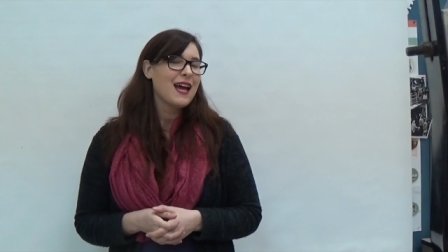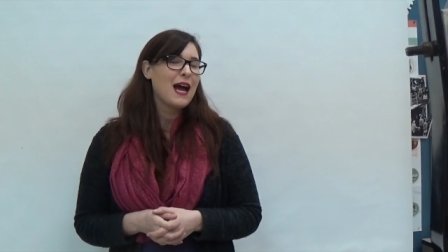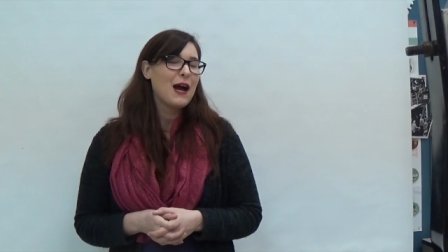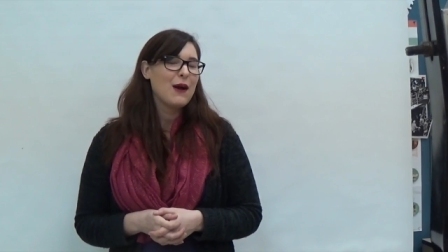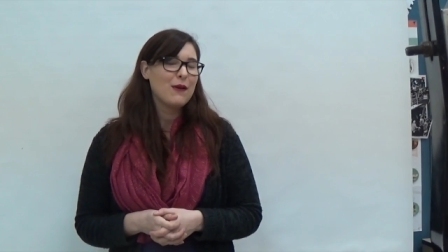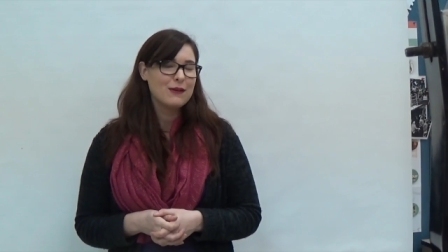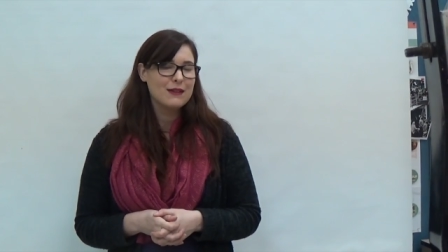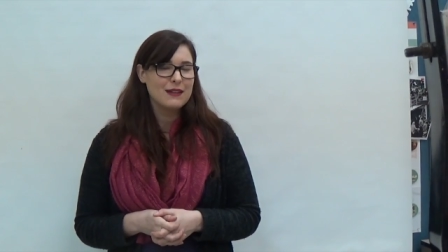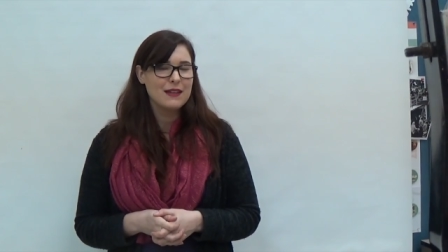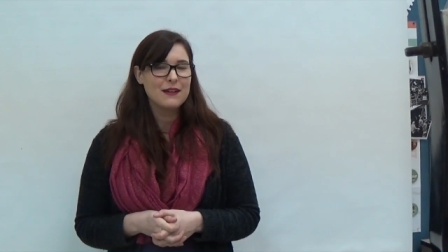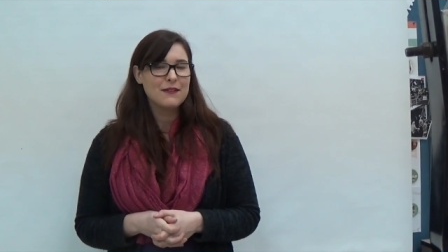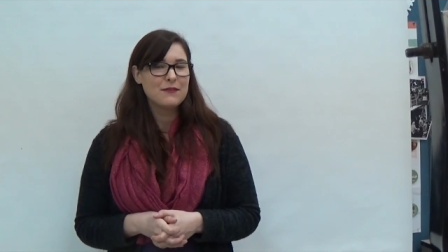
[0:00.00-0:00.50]

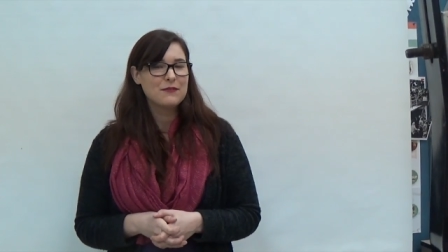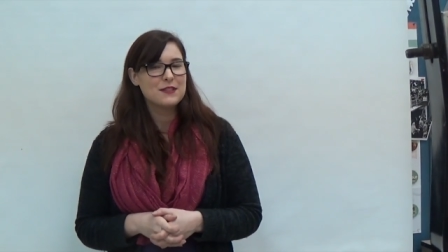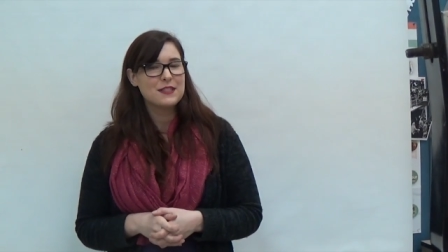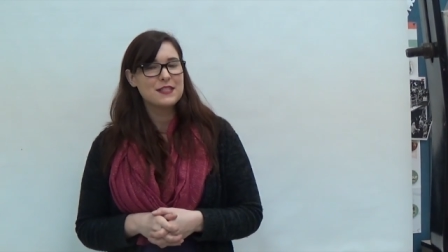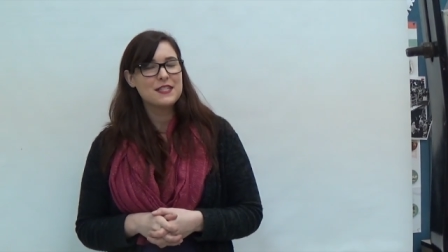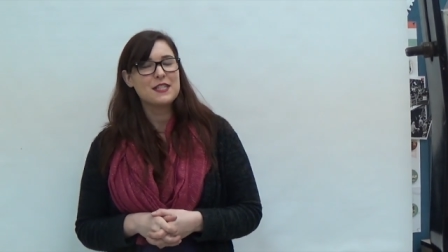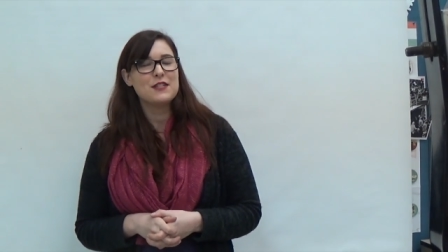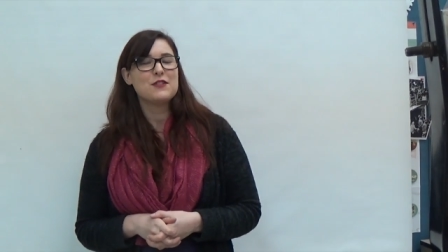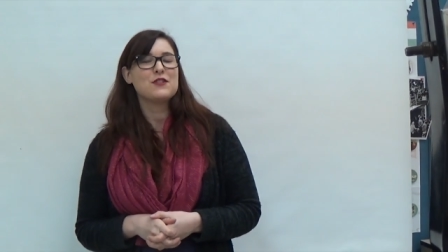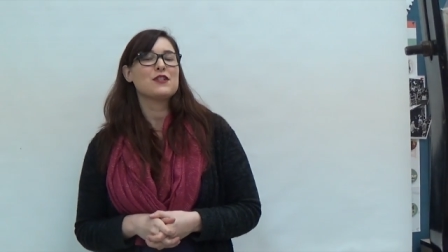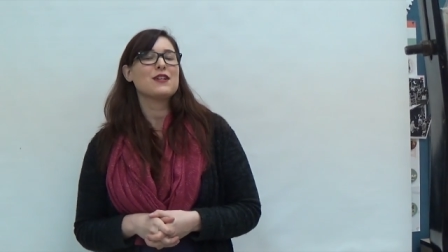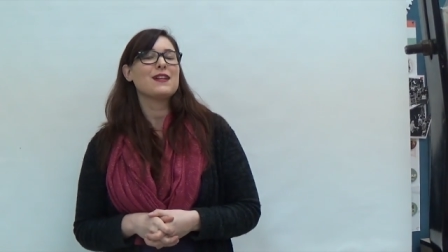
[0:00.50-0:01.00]
I would love to
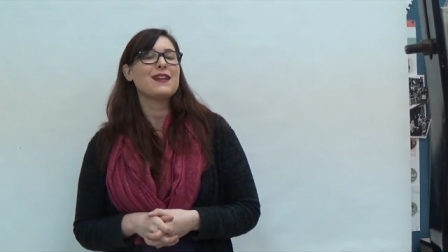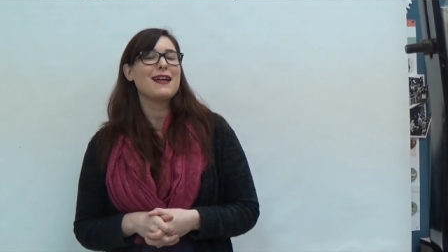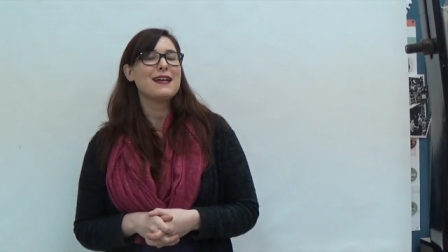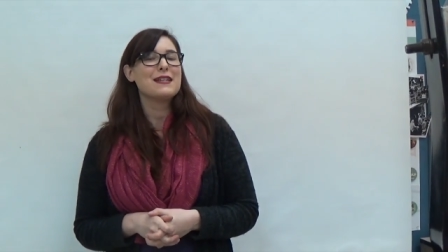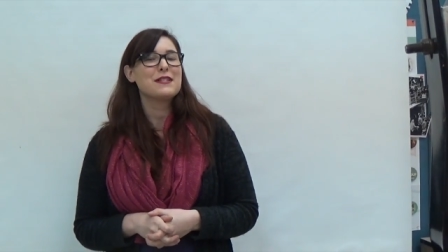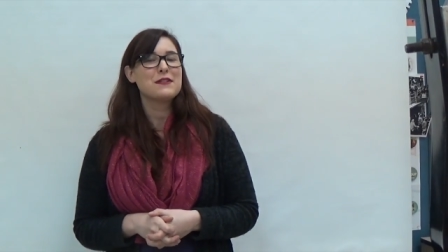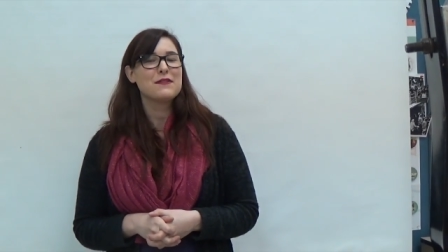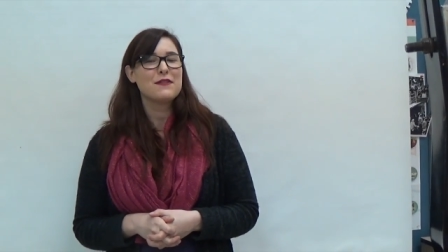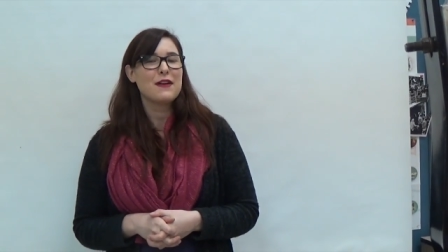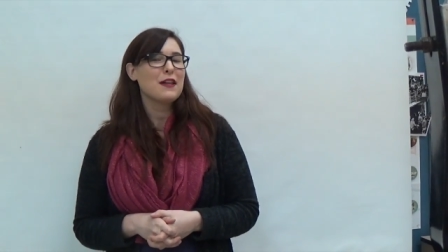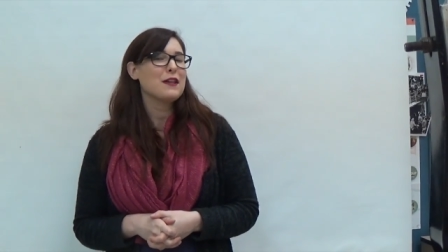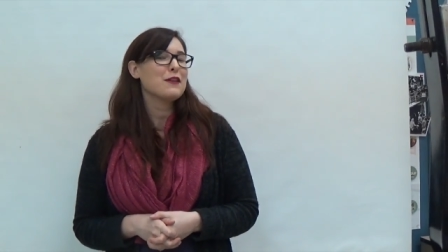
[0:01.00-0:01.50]
teach a
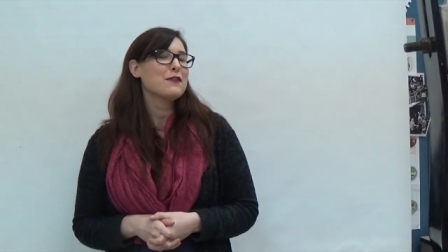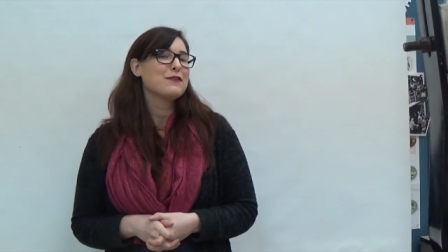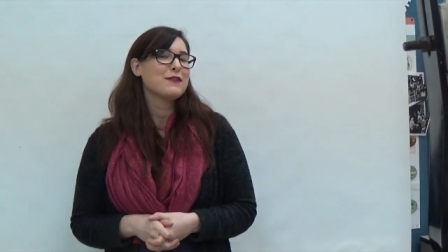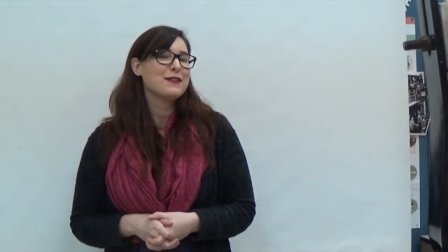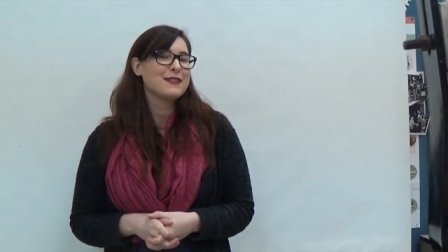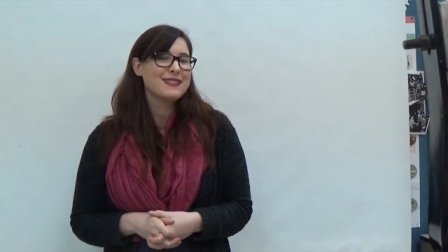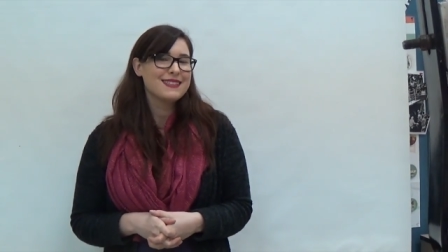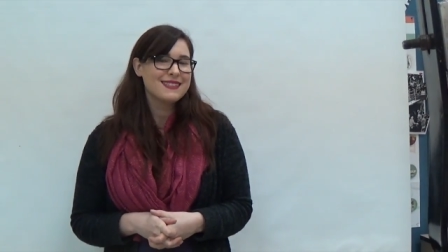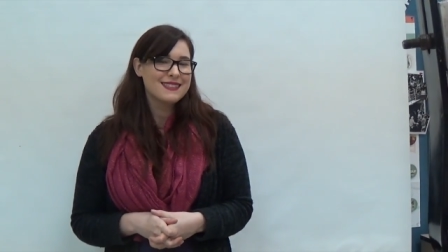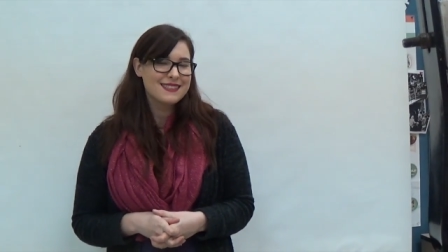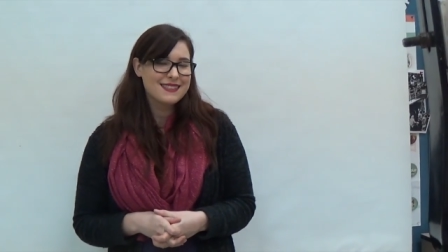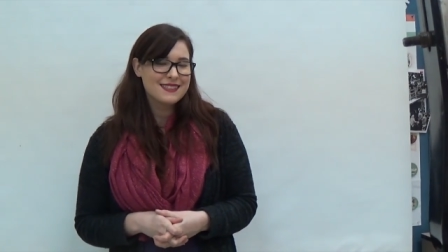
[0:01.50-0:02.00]
class of
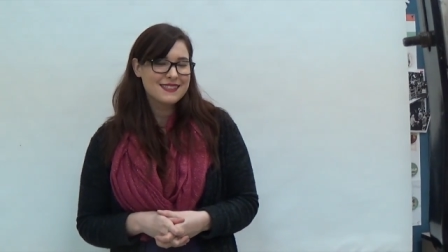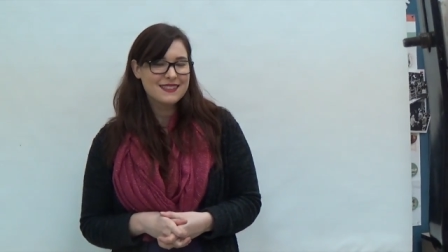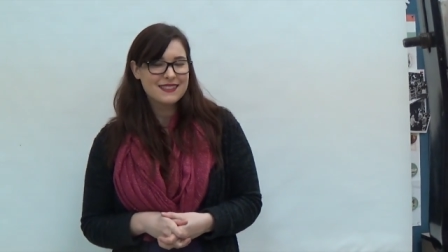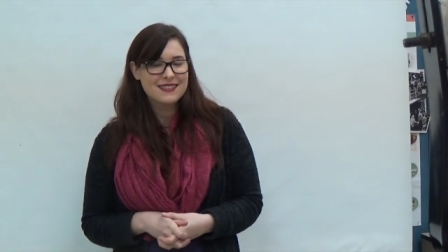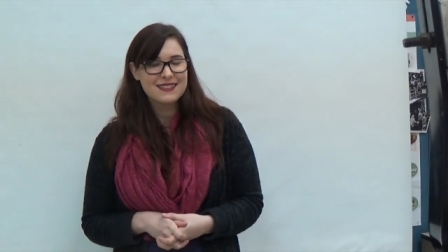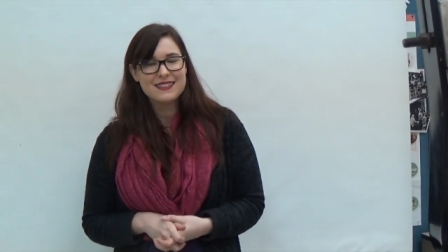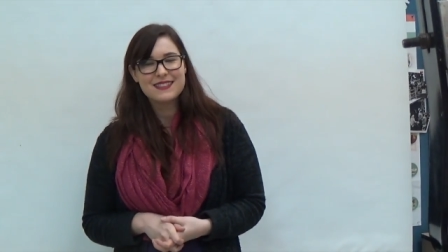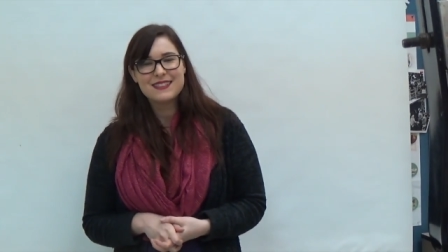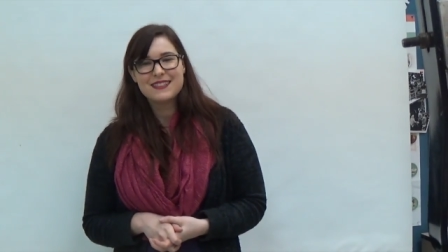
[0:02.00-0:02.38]
elephants.